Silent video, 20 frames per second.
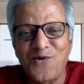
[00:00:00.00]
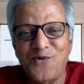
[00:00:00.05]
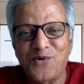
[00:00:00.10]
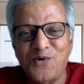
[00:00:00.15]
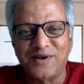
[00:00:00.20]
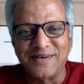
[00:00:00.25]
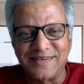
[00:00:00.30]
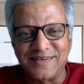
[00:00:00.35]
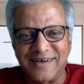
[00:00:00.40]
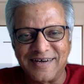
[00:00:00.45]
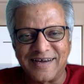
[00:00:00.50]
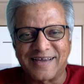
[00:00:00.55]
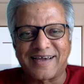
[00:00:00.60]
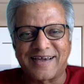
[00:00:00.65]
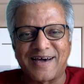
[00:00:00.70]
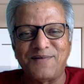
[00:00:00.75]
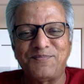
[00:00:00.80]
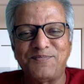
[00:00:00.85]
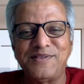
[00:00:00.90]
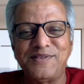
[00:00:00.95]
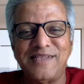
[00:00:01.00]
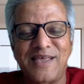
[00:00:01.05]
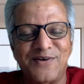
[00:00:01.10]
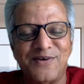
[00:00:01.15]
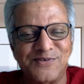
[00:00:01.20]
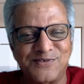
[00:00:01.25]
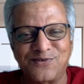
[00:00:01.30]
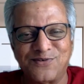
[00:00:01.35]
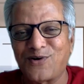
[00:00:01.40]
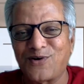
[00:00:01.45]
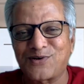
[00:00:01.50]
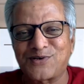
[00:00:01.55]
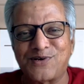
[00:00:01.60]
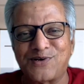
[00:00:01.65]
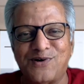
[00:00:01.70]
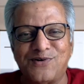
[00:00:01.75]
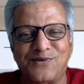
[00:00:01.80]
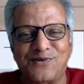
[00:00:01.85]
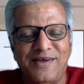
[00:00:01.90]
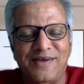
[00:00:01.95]
No wonder Kapil Dev was
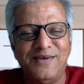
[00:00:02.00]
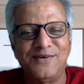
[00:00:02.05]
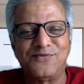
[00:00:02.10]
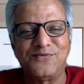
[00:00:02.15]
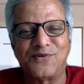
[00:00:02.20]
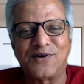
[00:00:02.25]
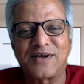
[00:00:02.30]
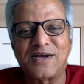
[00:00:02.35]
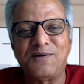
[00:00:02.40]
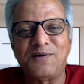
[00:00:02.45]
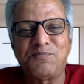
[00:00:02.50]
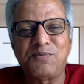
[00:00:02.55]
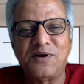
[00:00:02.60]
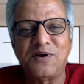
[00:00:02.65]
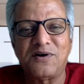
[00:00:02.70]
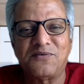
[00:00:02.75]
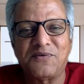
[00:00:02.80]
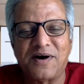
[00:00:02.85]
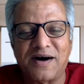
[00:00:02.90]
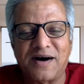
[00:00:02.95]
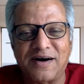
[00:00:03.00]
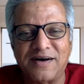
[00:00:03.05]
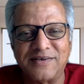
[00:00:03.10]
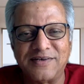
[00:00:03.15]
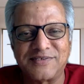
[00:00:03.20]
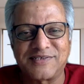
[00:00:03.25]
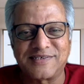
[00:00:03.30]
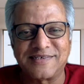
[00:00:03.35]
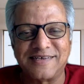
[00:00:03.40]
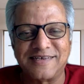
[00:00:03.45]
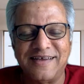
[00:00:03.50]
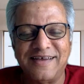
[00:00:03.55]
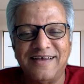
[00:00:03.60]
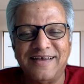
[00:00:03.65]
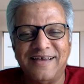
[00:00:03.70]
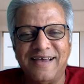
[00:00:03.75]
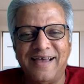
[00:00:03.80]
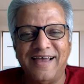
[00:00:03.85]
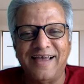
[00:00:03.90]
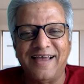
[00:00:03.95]
knocked out for a couple of hours.
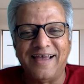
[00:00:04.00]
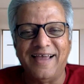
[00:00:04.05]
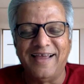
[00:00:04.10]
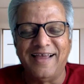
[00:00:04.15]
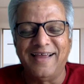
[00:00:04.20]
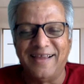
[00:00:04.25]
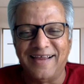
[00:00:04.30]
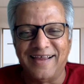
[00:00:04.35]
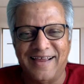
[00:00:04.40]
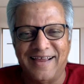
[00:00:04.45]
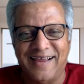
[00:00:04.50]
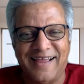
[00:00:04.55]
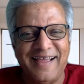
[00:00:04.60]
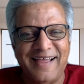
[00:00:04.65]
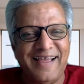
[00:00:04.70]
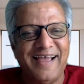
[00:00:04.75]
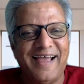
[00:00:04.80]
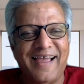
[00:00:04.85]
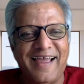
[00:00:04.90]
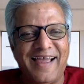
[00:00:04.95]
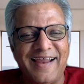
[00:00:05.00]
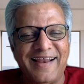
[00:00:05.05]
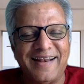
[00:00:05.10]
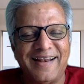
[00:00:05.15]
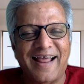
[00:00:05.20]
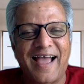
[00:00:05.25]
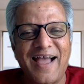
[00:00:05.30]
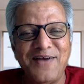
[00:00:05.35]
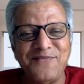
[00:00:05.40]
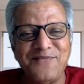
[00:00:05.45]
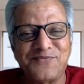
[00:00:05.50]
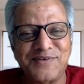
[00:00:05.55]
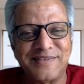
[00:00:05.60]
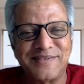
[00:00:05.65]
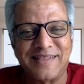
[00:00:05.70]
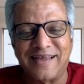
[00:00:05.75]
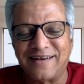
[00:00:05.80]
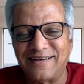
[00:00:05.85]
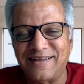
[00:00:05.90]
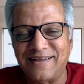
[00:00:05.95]
And after
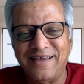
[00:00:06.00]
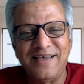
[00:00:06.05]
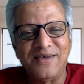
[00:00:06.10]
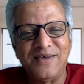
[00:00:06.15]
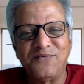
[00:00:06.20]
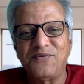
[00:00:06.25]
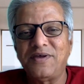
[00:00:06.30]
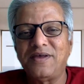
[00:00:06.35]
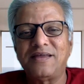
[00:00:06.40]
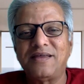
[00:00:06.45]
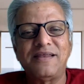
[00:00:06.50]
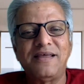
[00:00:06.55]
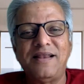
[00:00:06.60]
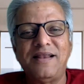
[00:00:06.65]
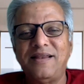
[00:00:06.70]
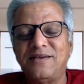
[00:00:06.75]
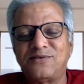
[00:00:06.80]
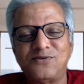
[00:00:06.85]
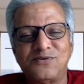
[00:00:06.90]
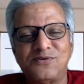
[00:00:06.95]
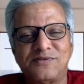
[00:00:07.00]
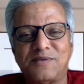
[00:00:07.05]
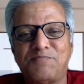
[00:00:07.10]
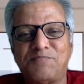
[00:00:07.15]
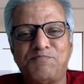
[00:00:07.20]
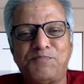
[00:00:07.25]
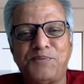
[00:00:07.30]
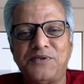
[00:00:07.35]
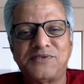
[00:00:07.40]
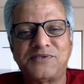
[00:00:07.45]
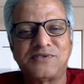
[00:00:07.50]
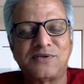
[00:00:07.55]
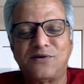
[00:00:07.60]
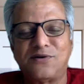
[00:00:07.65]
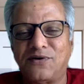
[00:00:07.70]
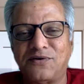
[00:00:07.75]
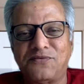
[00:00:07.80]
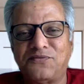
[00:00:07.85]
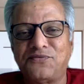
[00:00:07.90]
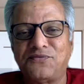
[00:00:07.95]
that, we really took the piss
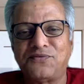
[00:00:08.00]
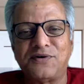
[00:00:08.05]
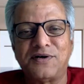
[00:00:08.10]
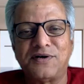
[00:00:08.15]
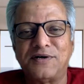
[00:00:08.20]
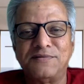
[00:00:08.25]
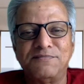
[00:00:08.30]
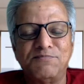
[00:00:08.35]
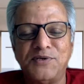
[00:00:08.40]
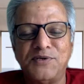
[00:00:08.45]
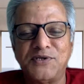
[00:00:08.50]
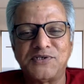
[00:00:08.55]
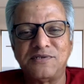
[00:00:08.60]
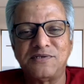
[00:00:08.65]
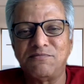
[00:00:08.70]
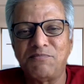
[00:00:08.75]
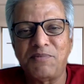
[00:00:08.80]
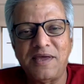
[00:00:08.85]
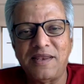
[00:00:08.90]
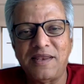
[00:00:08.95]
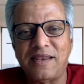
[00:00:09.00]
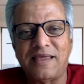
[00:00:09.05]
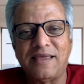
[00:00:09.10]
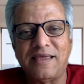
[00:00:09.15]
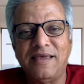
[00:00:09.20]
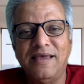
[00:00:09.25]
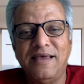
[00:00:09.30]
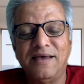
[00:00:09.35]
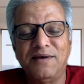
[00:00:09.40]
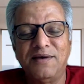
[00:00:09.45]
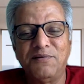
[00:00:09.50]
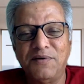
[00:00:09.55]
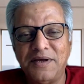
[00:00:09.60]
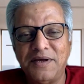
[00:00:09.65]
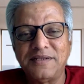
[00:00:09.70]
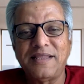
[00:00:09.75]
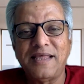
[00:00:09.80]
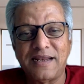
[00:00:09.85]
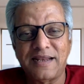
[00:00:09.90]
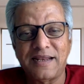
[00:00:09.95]
out of Bishan Bedi.
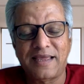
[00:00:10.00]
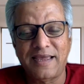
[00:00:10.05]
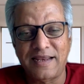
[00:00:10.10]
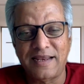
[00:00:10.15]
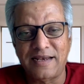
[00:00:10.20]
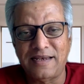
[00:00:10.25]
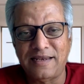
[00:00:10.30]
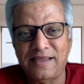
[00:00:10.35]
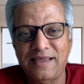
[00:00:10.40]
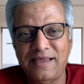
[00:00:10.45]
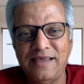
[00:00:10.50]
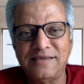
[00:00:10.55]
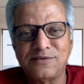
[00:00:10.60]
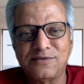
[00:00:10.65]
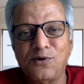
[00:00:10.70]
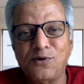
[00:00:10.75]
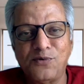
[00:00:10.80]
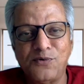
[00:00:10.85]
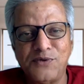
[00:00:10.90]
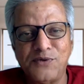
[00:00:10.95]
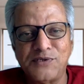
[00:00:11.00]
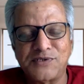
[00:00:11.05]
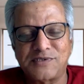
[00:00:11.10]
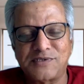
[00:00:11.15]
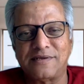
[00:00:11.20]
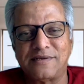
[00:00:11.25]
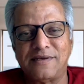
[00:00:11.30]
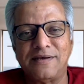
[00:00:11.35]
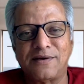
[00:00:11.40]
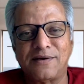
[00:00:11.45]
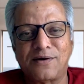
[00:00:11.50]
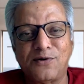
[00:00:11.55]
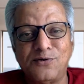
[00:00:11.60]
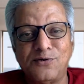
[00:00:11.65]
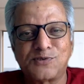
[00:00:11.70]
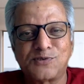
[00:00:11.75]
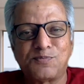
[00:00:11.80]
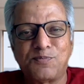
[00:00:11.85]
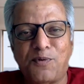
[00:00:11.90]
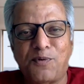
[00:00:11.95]
But there again, he is always a
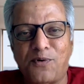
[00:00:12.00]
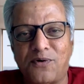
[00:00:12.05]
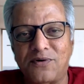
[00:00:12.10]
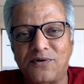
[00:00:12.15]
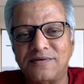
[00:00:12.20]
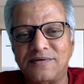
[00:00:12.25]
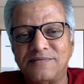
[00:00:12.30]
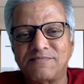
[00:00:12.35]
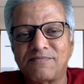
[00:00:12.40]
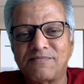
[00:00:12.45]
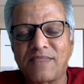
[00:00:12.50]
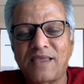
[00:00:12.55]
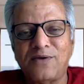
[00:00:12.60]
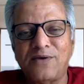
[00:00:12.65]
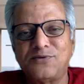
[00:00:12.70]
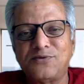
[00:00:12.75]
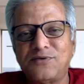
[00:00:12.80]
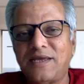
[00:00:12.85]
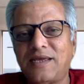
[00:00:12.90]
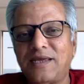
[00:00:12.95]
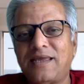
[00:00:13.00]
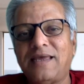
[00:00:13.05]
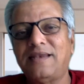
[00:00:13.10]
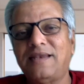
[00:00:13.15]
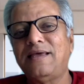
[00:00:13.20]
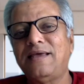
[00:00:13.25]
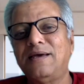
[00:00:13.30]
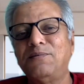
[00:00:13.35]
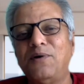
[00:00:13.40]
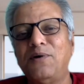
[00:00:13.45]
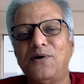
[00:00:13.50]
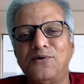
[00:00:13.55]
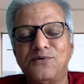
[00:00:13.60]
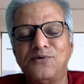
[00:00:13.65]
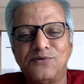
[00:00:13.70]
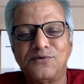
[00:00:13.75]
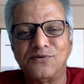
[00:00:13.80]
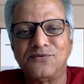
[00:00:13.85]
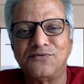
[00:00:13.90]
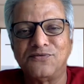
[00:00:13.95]
good sport. He could take any
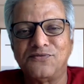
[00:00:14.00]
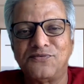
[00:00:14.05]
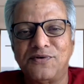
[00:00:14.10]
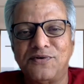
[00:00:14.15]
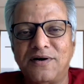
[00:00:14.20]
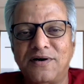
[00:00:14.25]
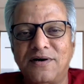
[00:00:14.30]
amount of